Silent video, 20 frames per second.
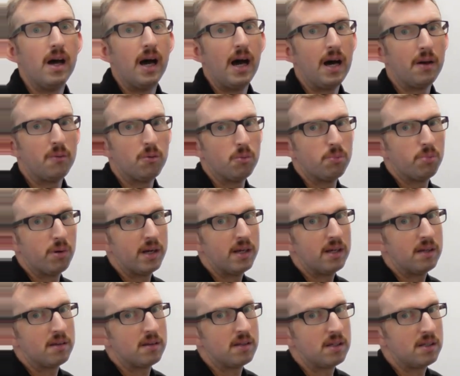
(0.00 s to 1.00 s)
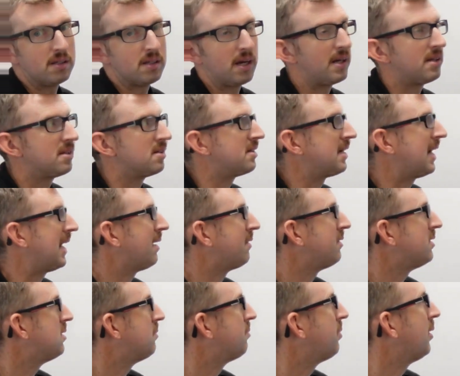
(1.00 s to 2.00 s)
and we'll break the data down
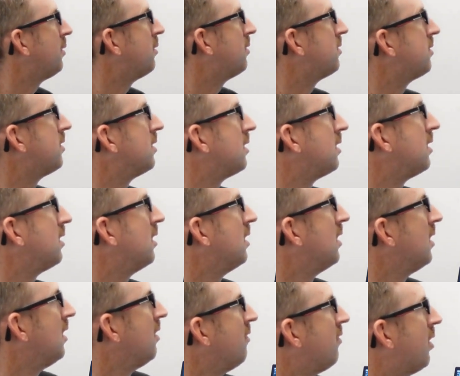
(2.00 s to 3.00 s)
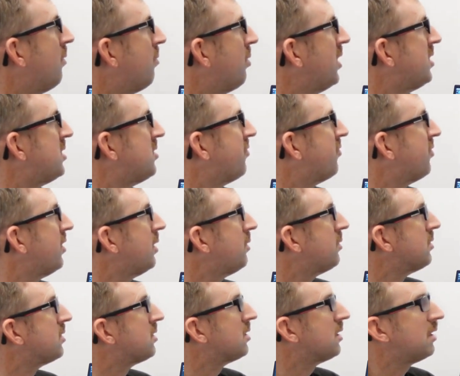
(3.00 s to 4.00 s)
into both the vibration
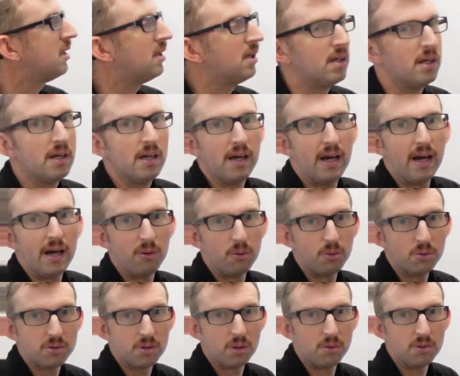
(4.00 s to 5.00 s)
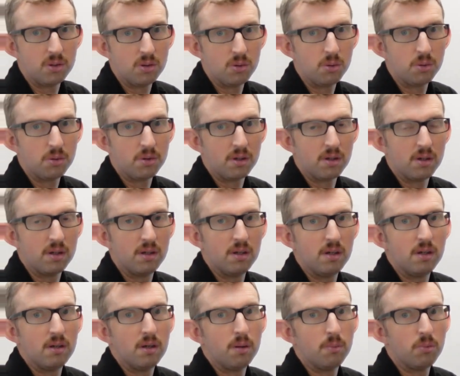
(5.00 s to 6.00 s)
frequency and also the order.
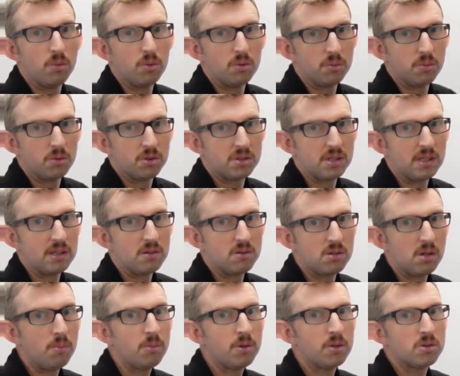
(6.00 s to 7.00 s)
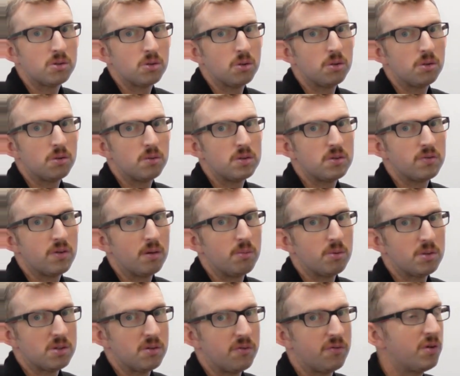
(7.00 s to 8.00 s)
We'll see the dominant order is very
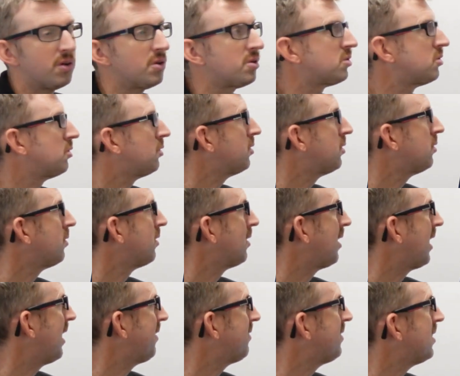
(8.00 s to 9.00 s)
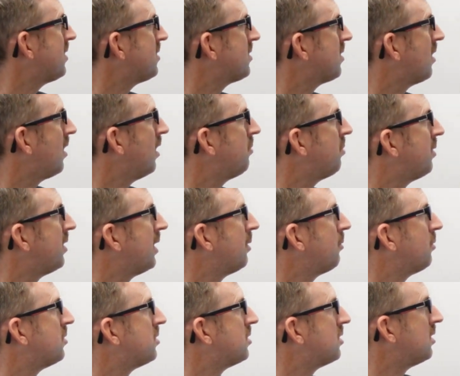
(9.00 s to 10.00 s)
much the first order on the left hand side, but then
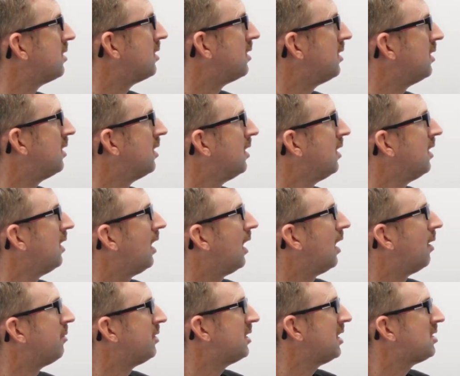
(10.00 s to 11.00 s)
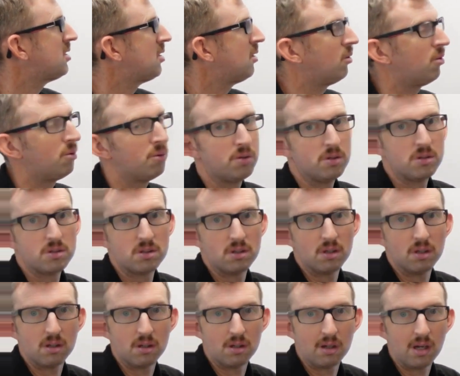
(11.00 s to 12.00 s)
we'll see additional orders
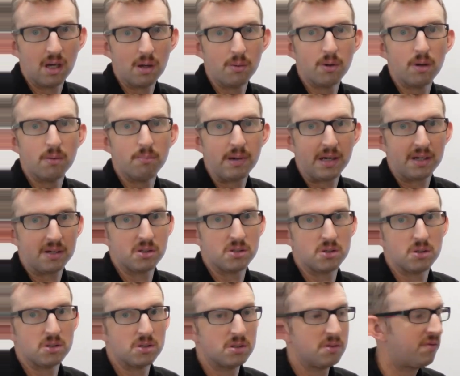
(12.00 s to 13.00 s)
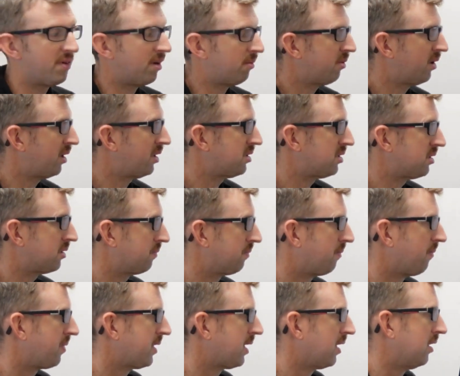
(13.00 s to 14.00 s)
at lower magnitudes of vibration.
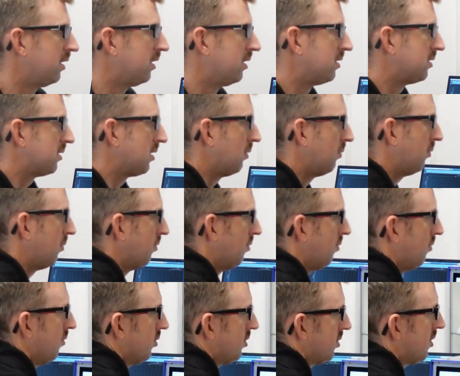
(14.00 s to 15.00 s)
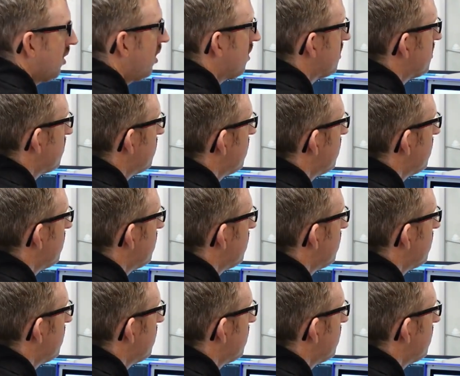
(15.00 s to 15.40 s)
So we'll start to